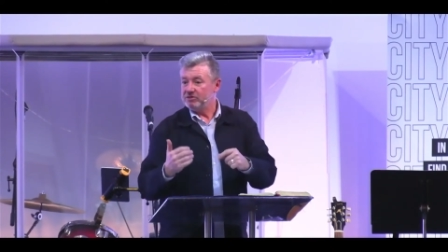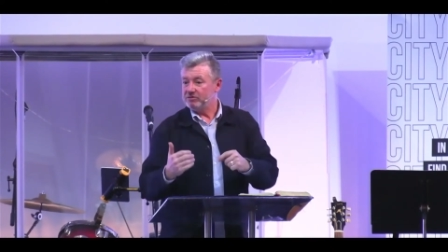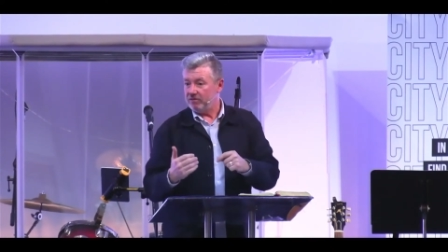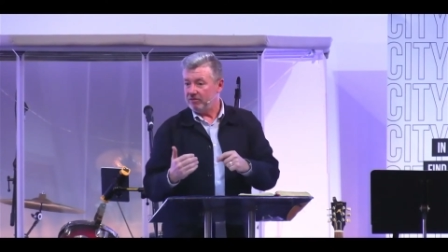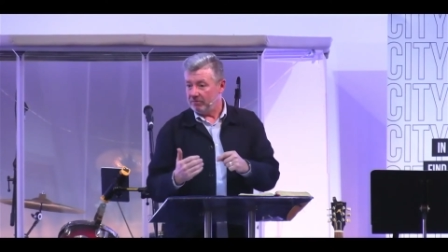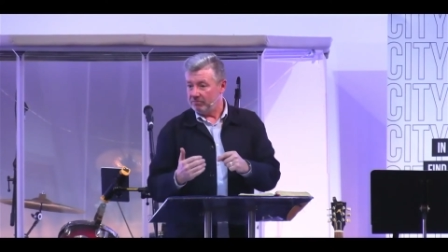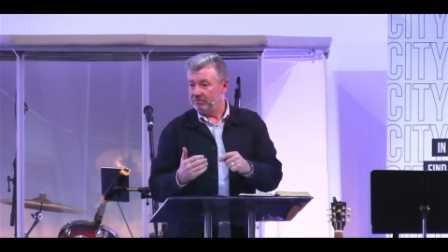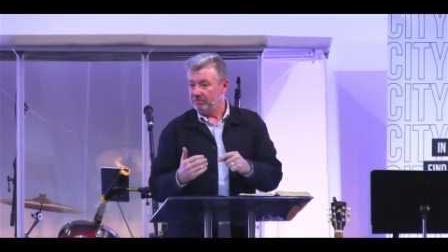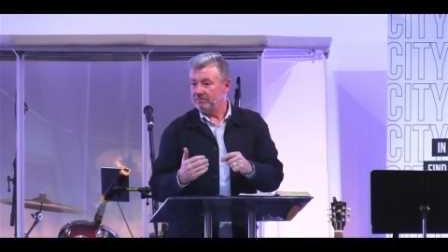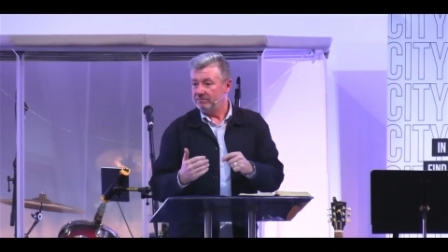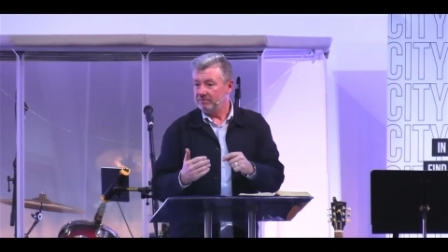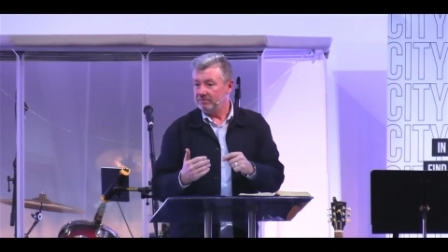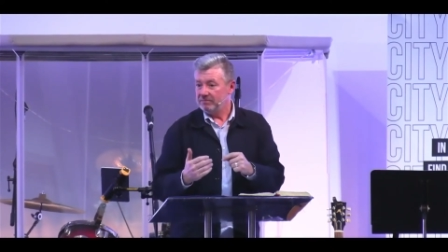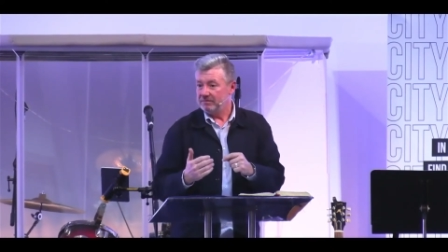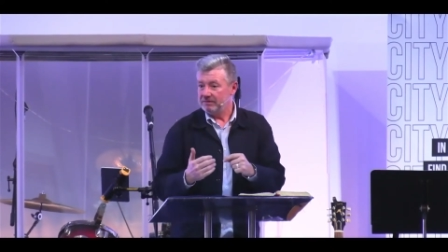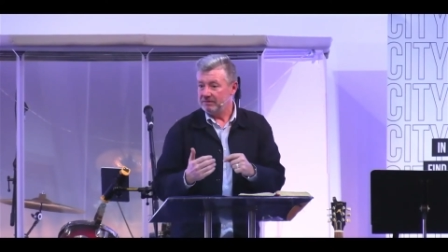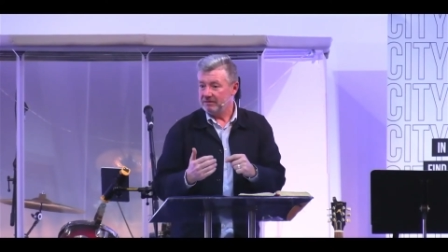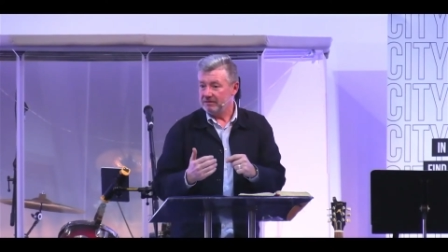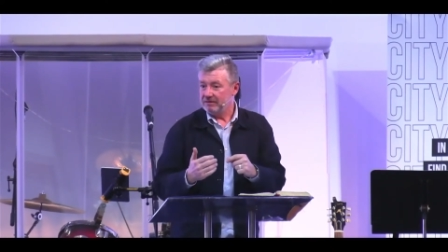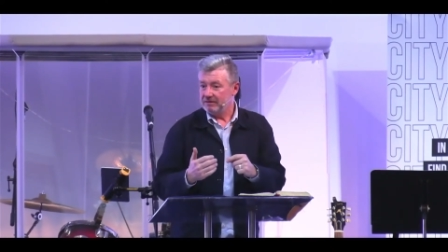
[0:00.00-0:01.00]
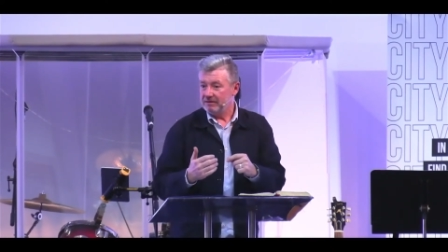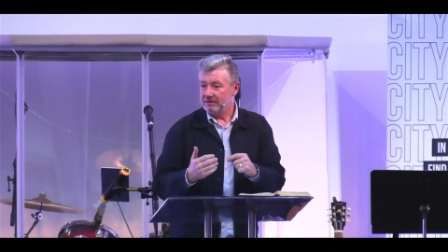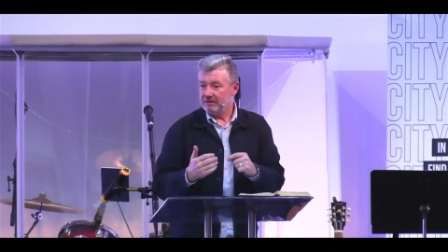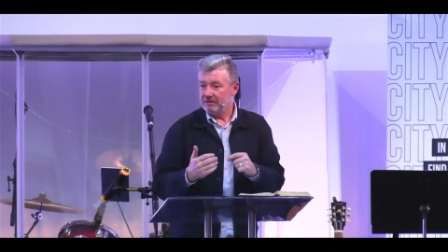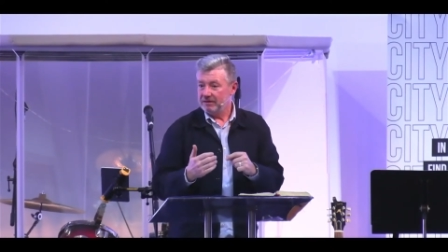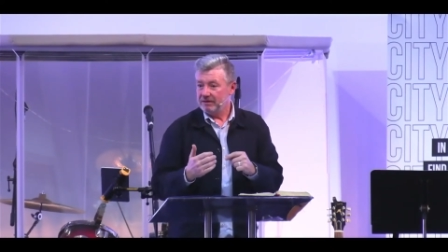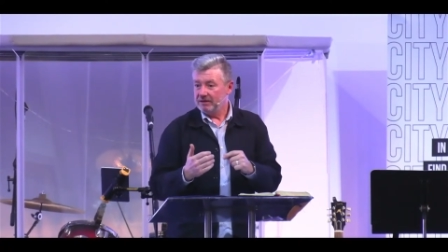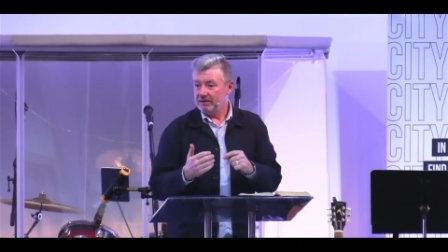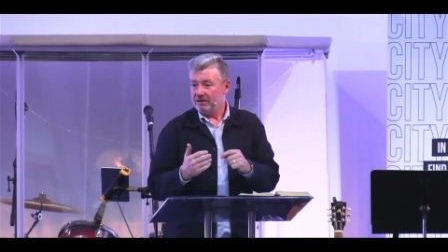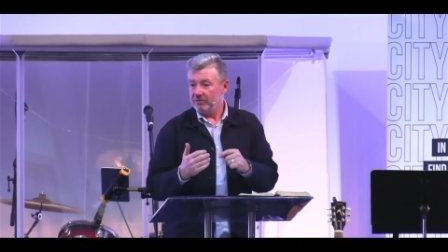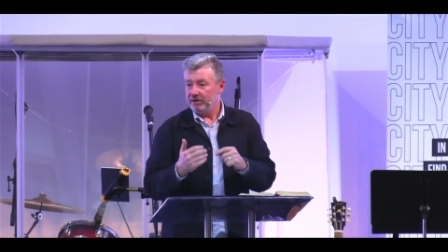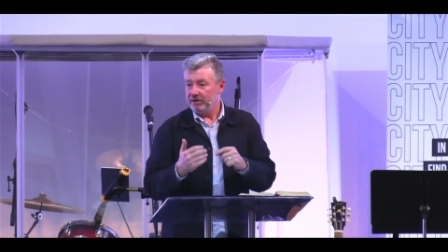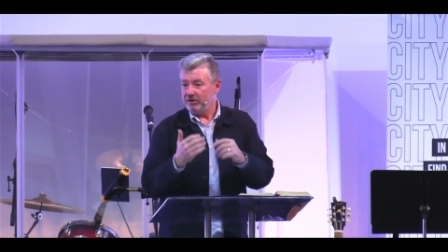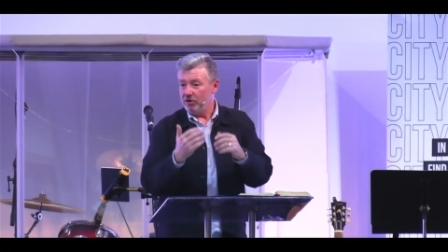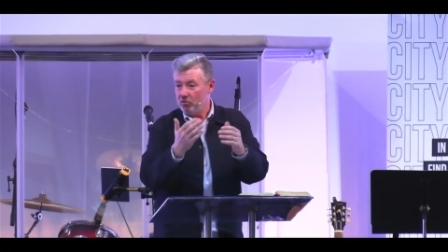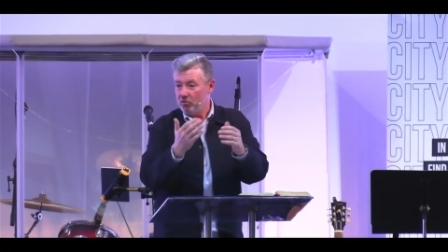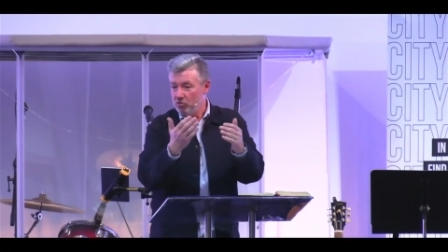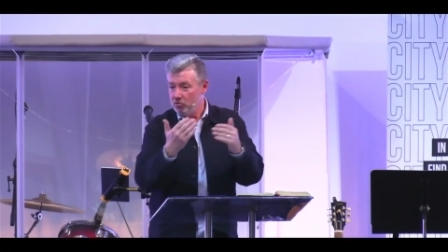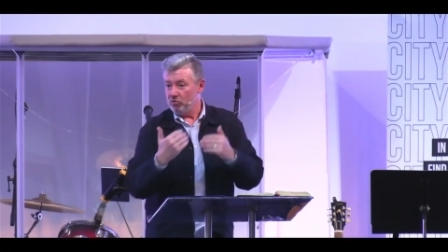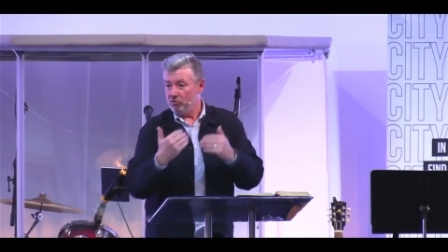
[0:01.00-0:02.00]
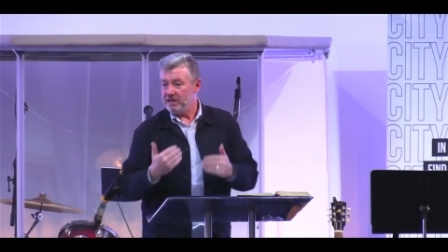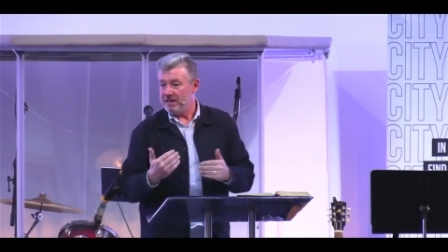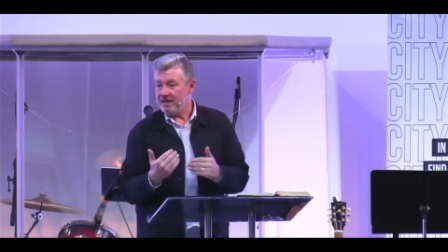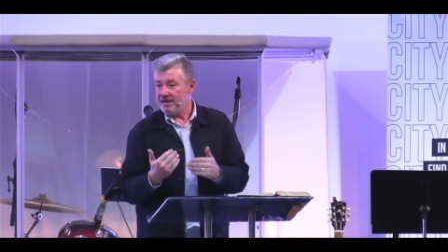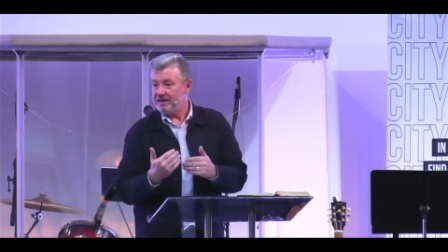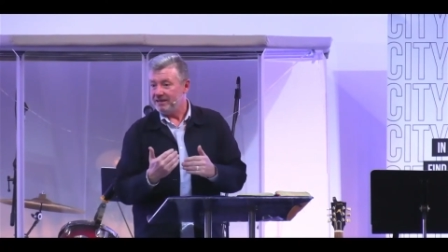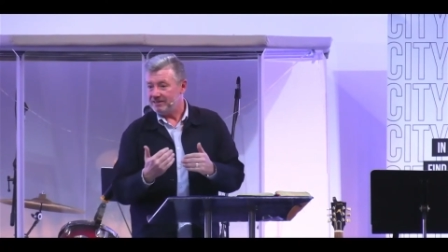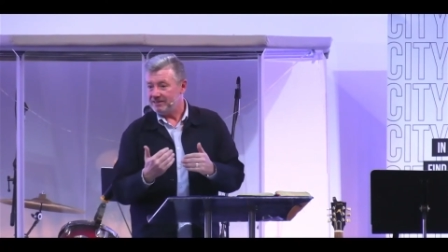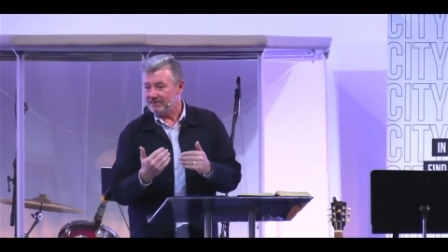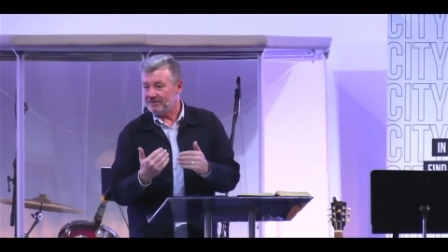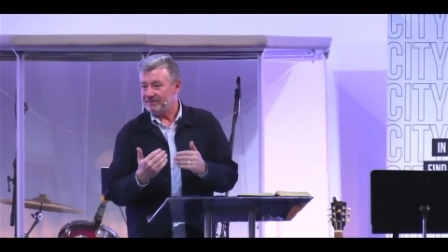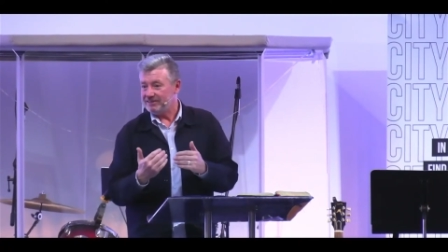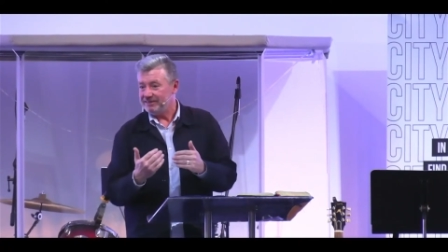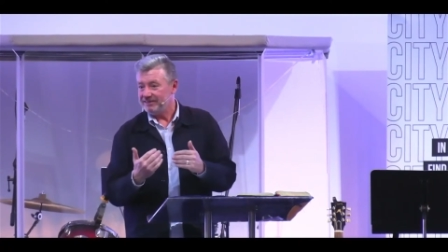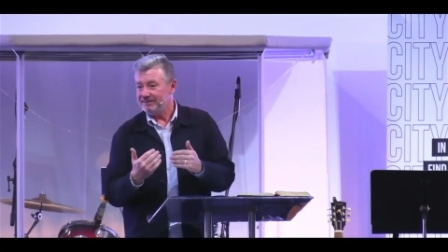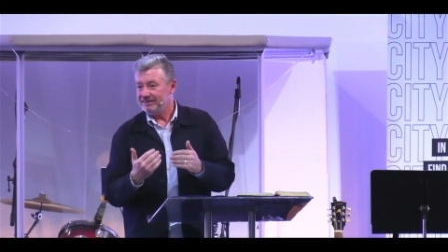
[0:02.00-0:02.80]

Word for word: from, we know who he is.